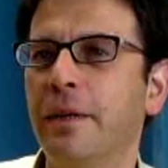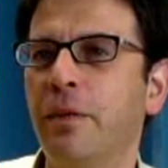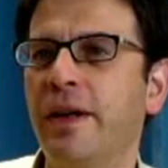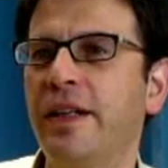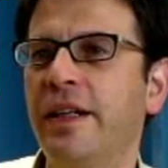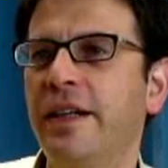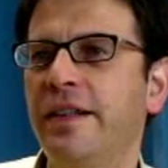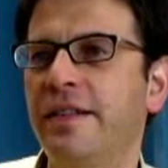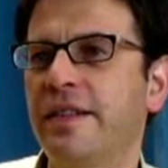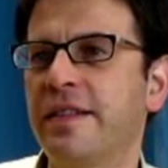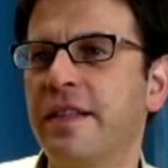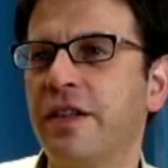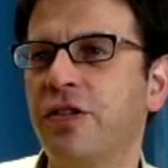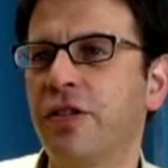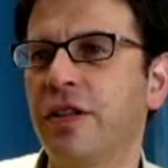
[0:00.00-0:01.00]
What it is,
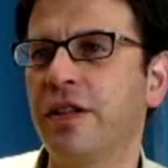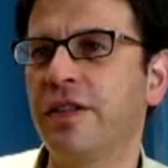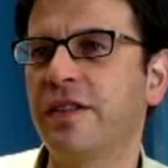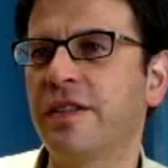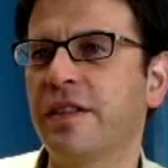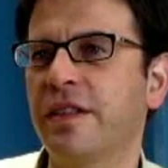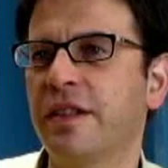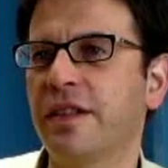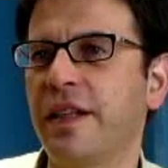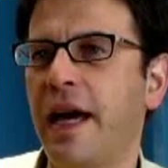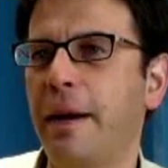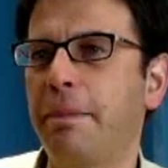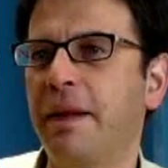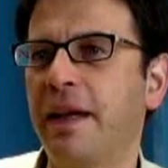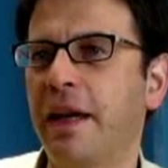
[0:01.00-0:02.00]
essentially, it's an
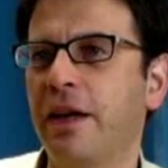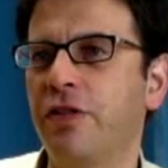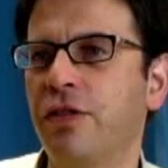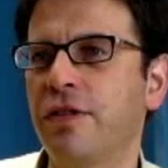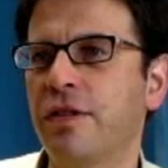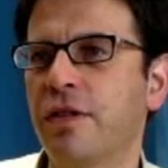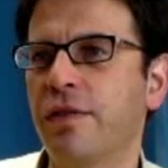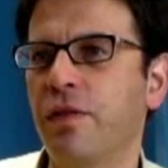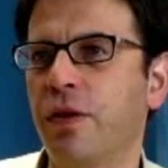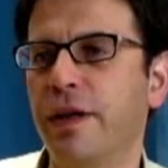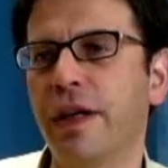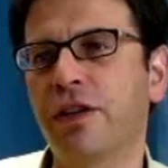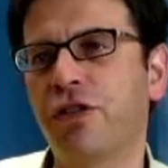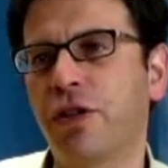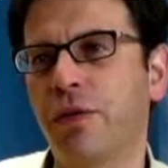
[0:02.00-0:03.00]
application server, a
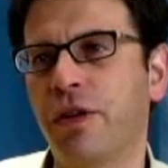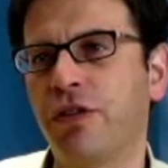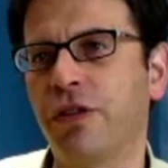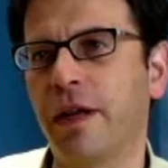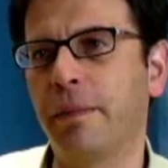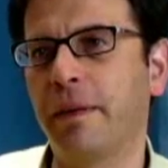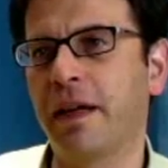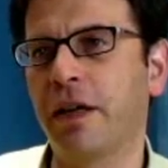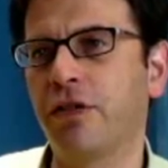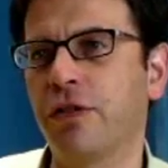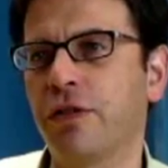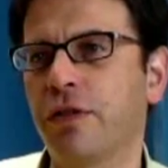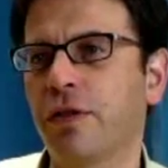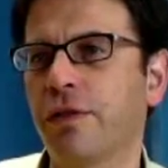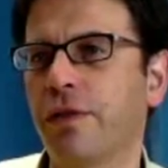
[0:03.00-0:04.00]
next-generation
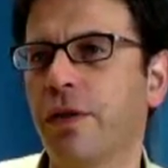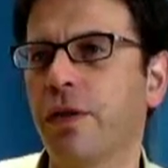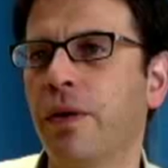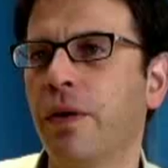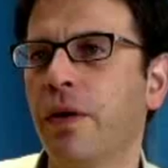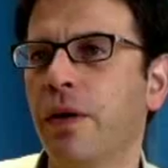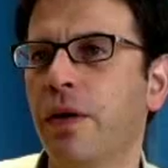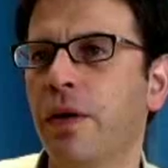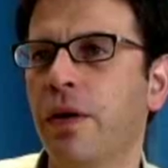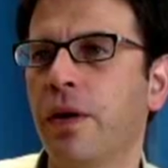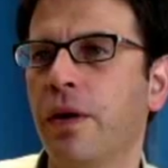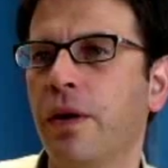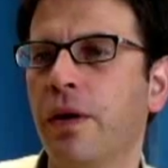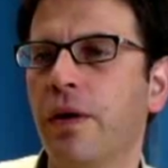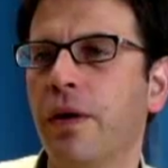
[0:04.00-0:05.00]
application server
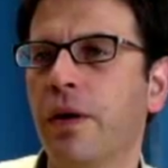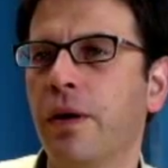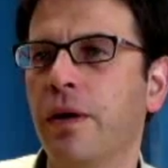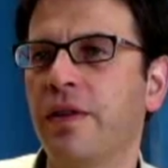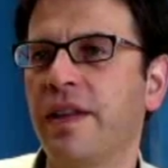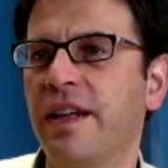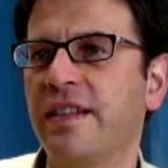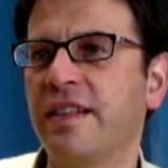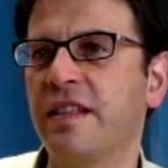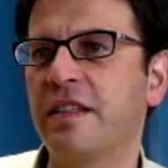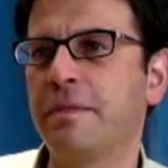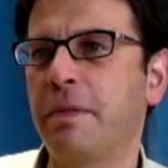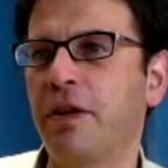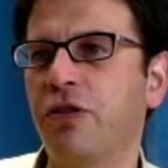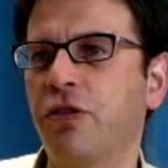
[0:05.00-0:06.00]
that is
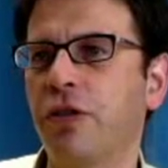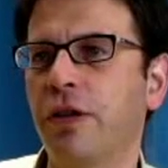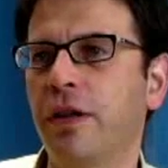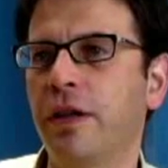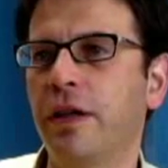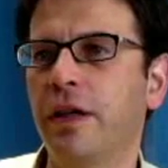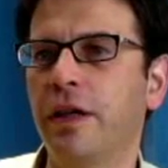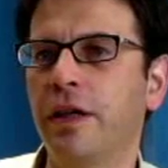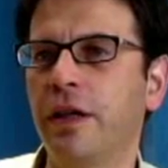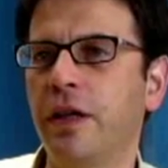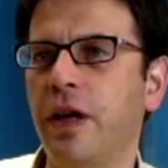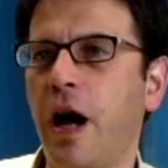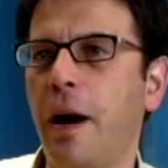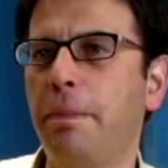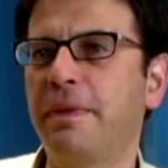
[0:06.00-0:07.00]

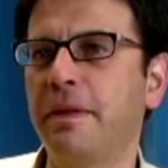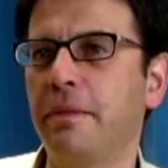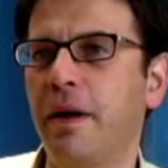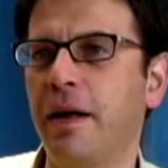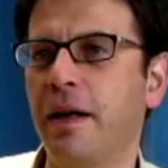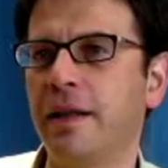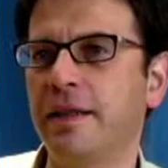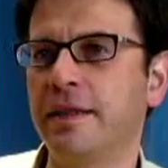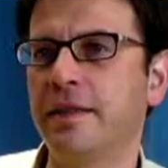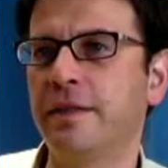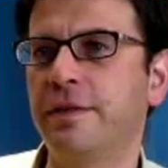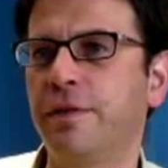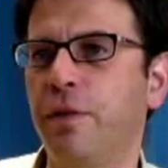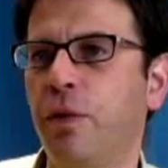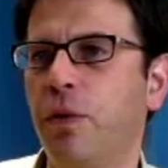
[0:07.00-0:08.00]
especially optimized
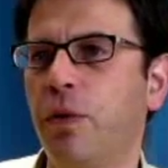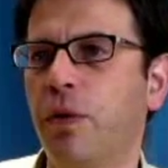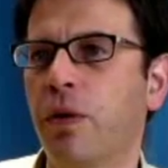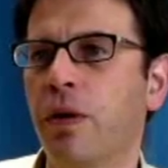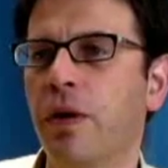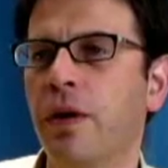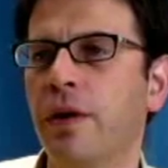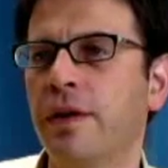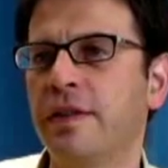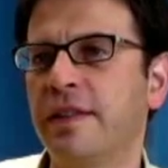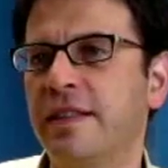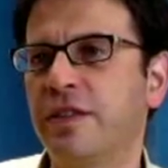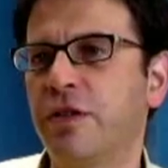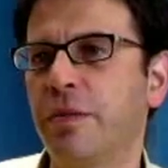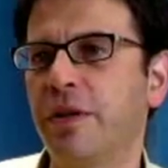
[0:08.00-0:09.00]
for
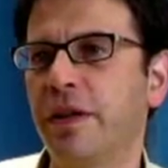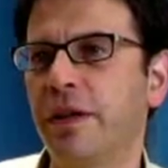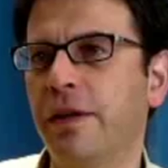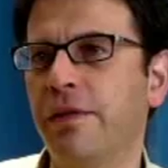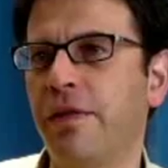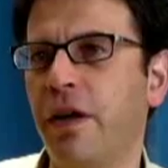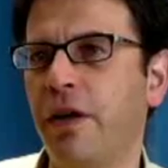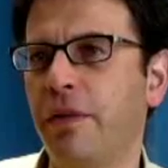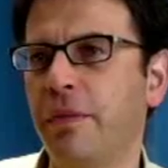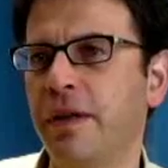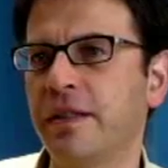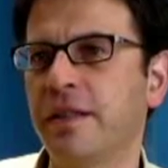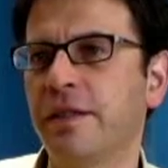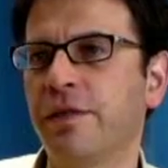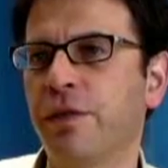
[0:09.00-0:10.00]
distributed
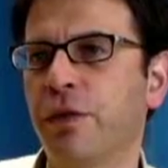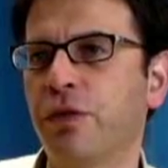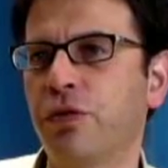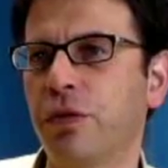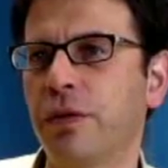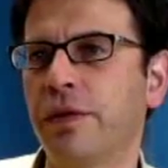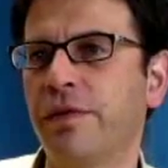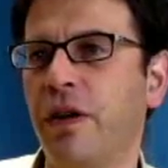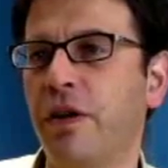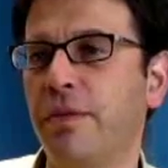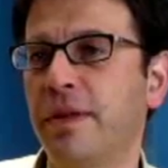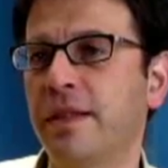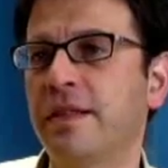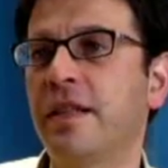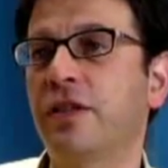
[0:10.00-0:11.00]
environments and virtual
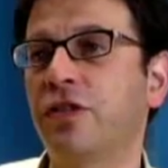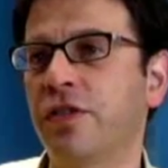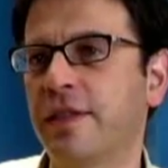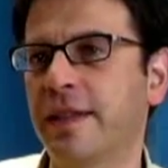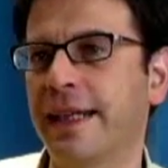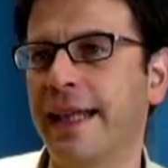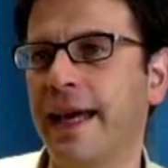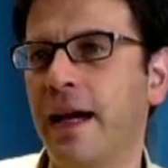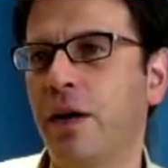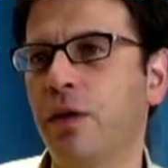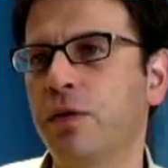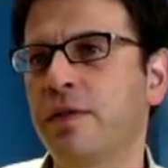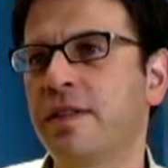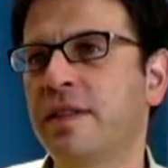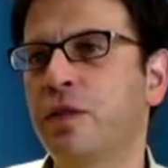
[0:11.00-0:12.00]
environments, such as
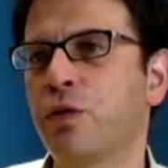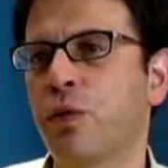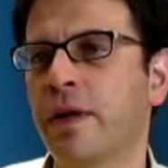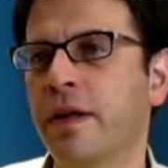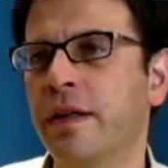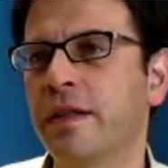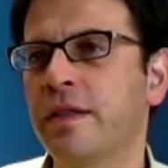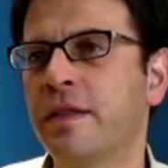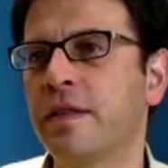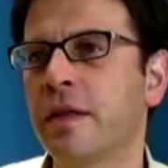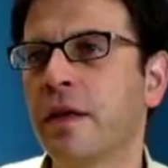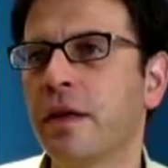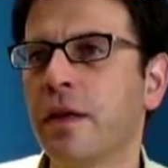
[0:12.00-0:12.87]
clouds, grids,